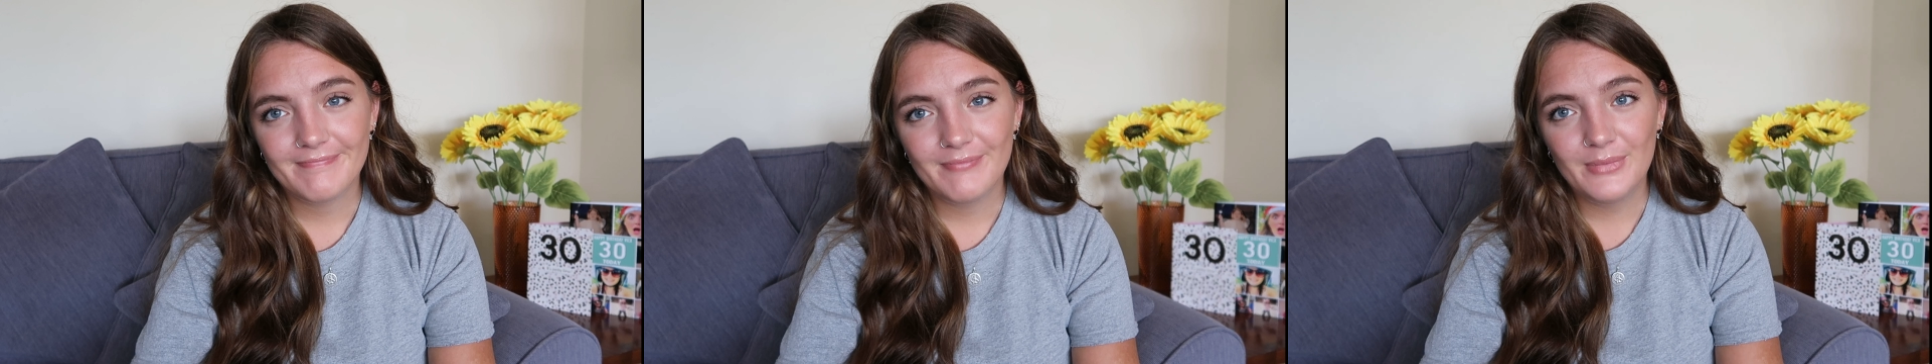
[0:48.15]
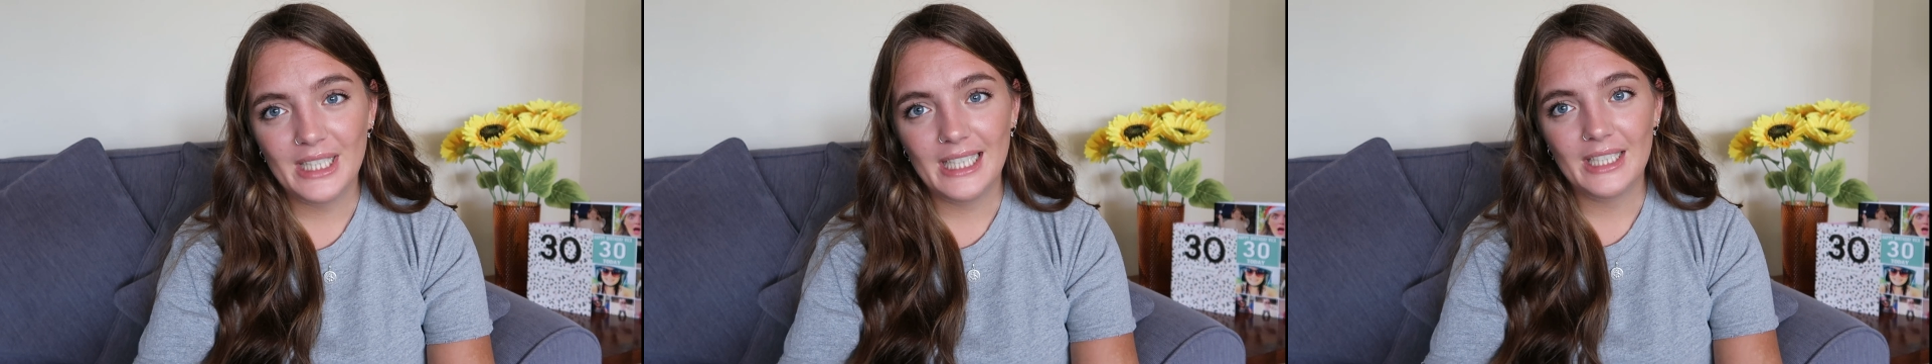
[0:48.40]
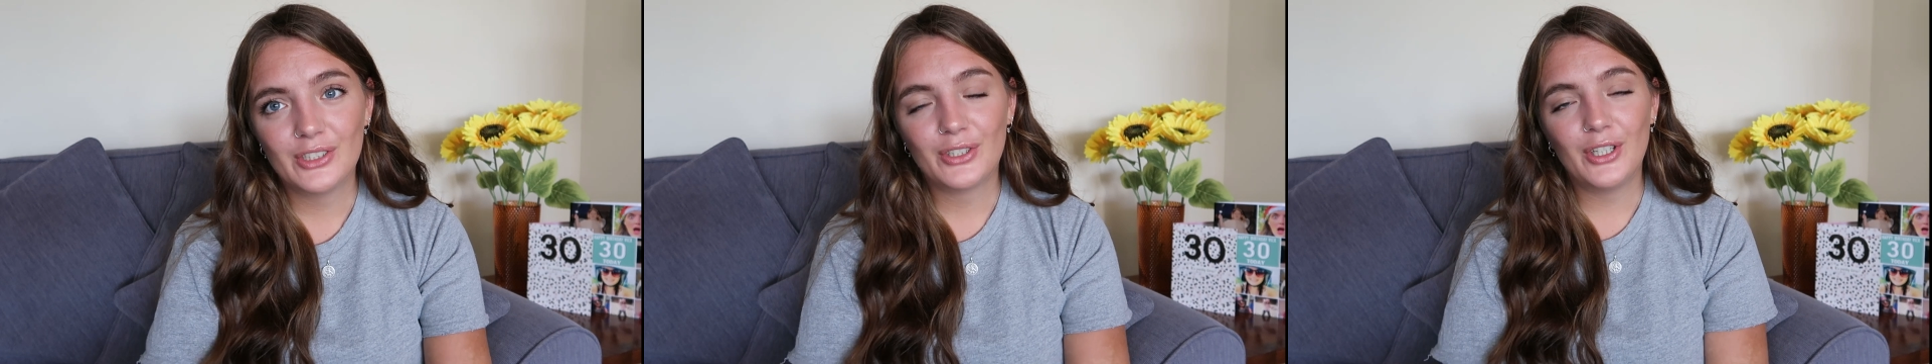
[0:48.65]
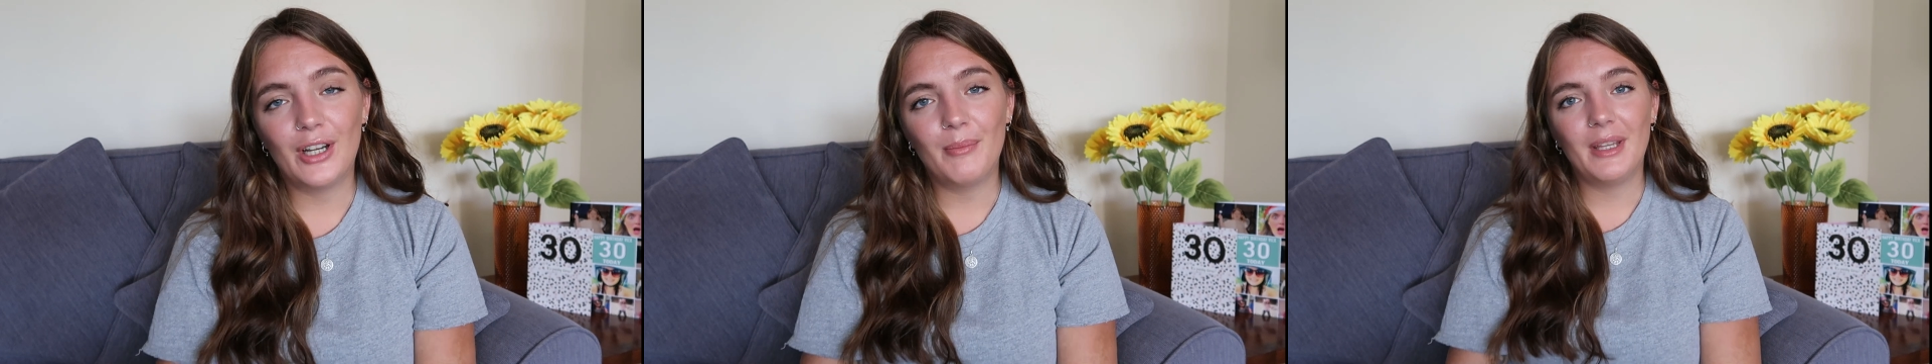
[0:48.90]
which
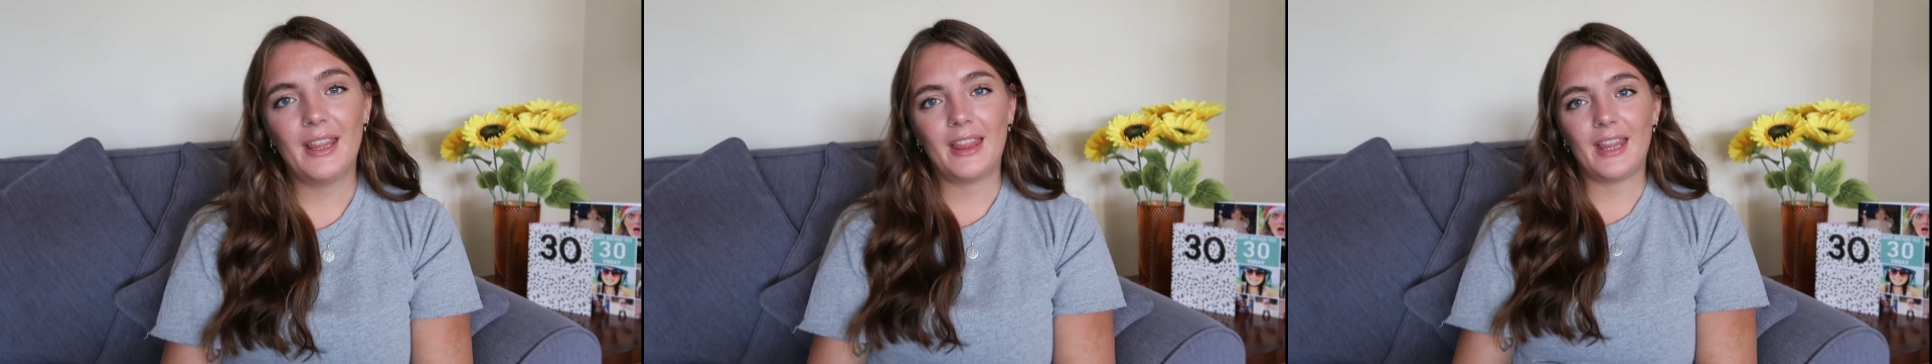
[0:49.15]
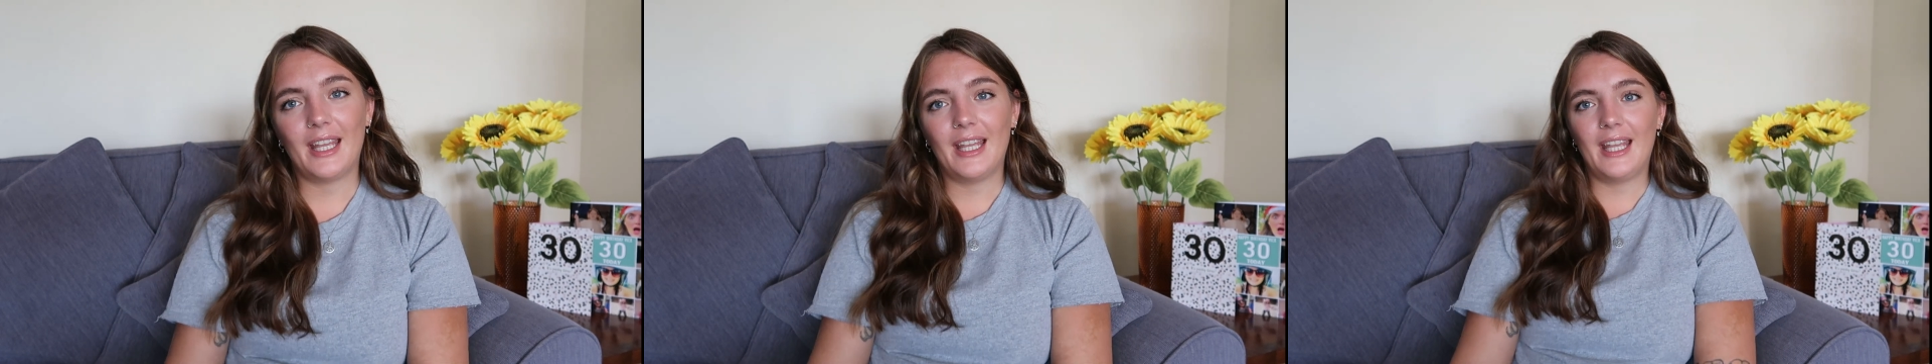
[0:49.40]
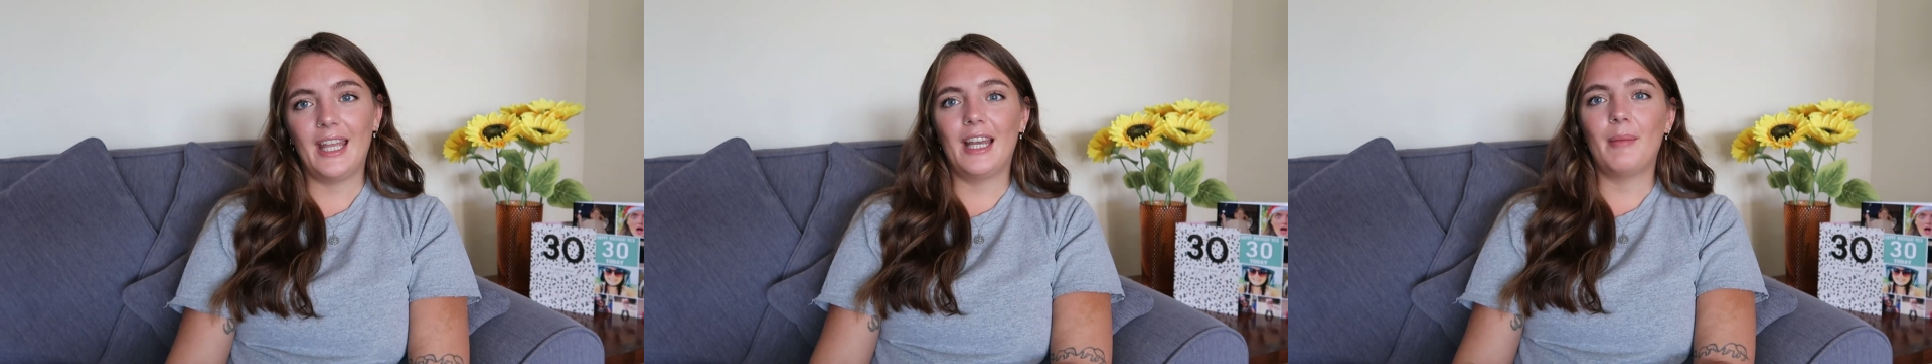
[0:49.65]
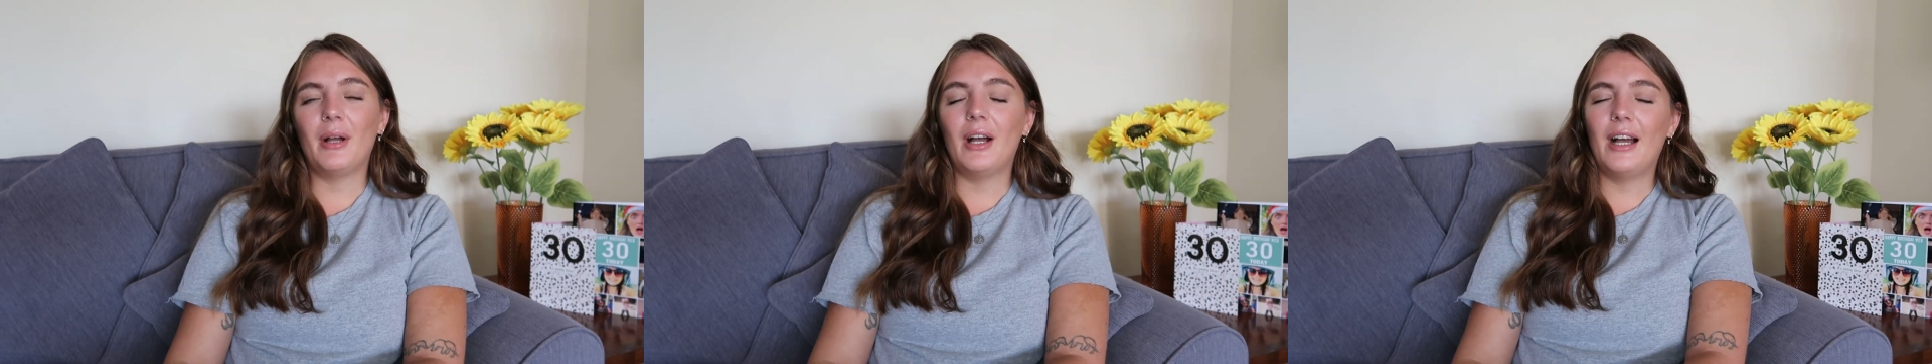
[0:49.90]
got me
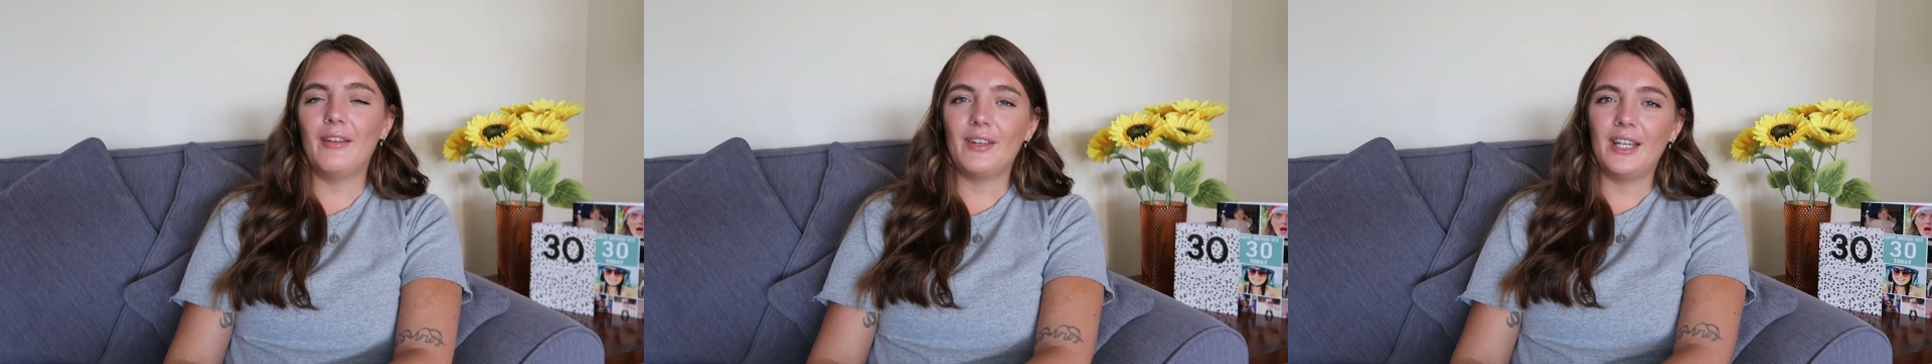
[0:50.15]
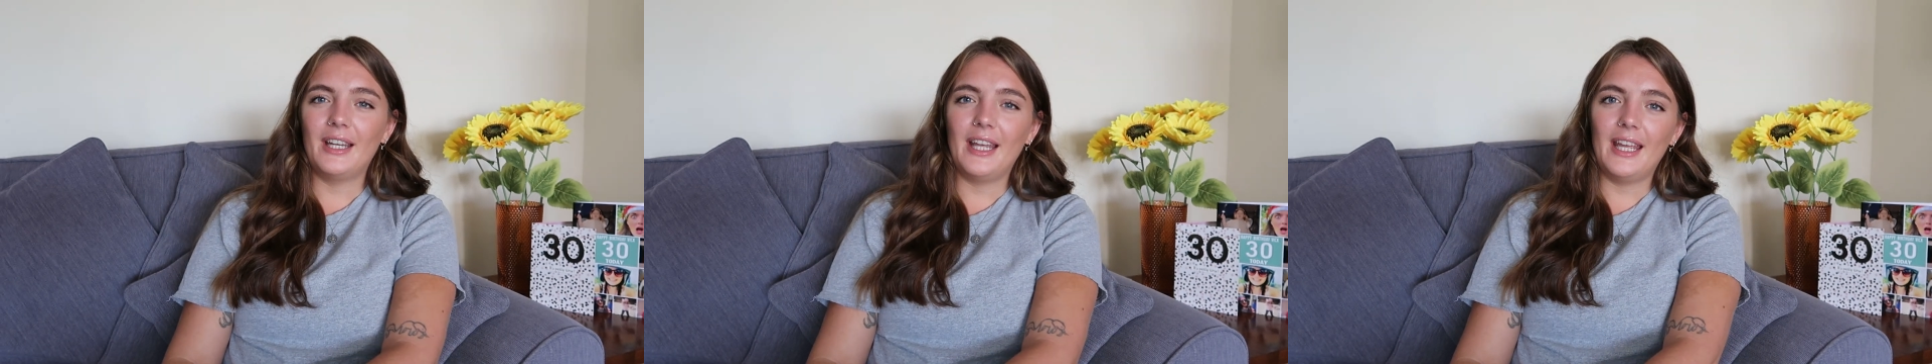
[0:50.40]
thinking about having